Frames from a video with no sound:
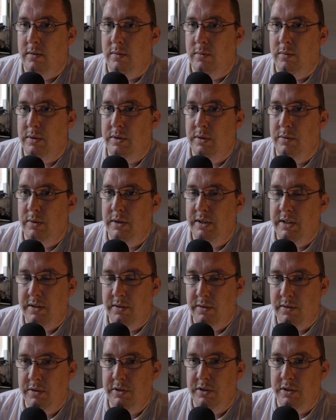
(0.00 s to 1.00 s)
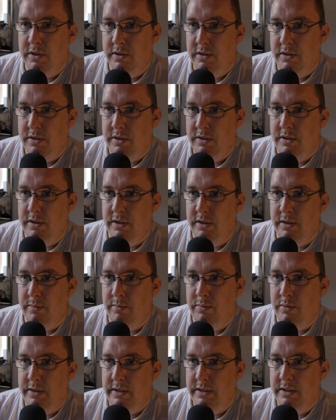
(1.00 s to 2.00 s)
when you run into the church, the
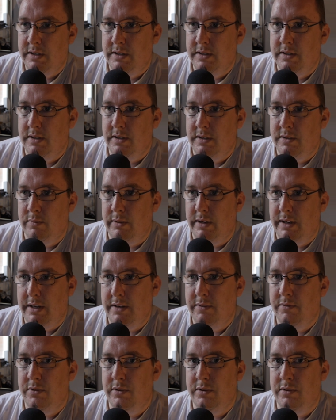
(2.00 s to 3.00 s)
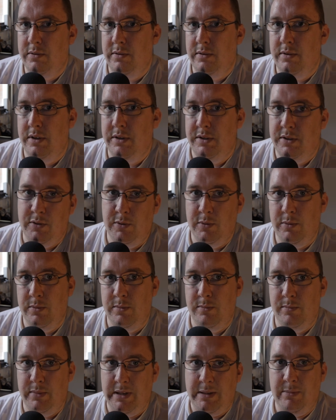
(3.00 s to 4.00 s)
priest is waiting for the two
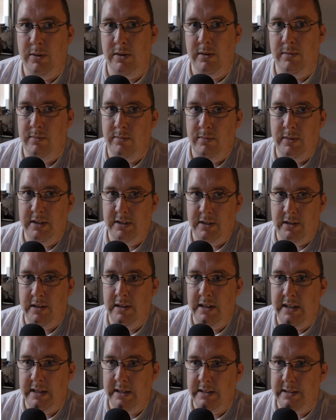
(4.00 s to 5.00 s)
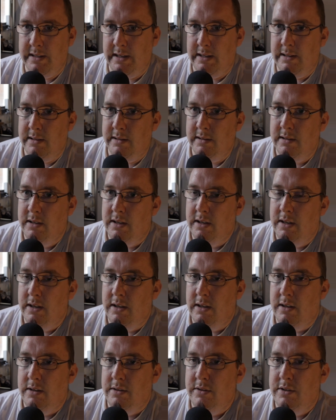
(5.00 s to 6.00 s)
people, basically Link and Zelda.
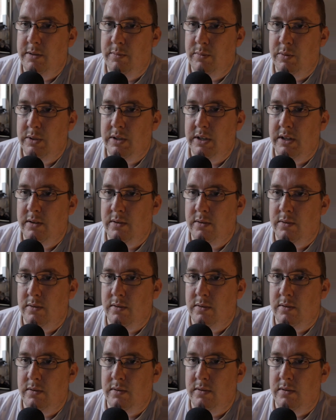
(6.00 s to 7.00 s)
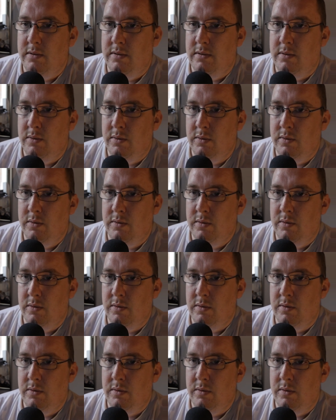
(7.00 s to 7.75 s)
Shimpu-san no.